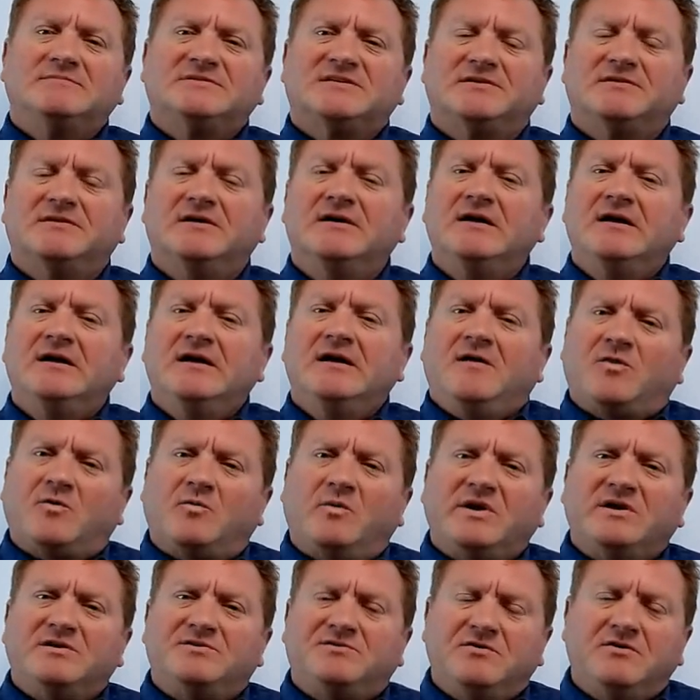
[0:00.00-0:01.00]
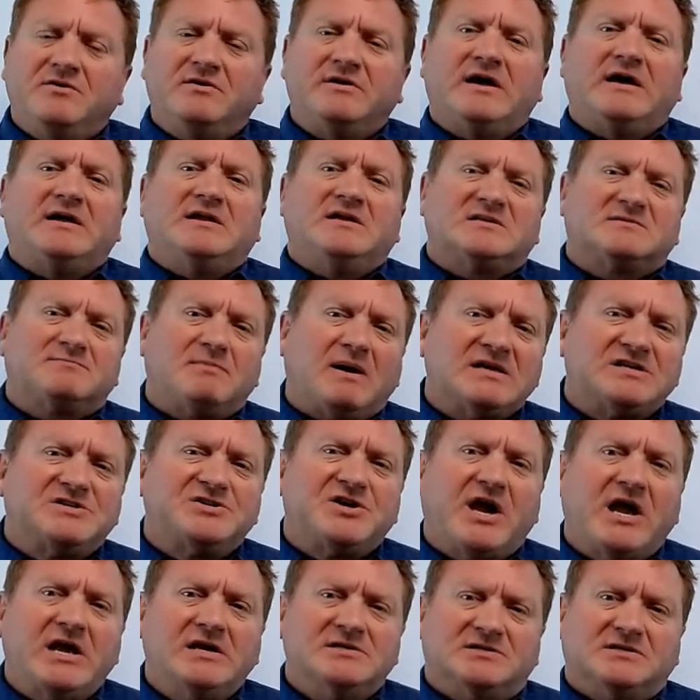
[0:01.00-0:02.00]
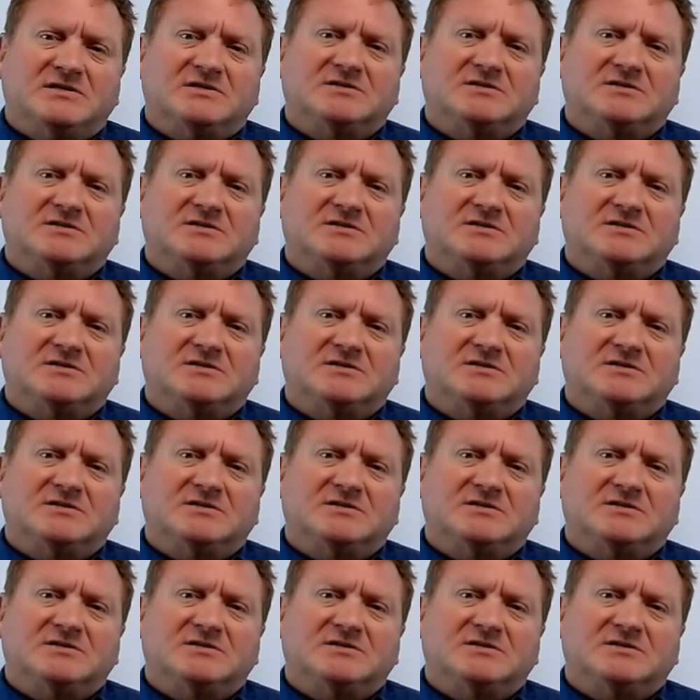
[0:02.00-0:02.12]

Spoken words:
And the way you do that is by changing.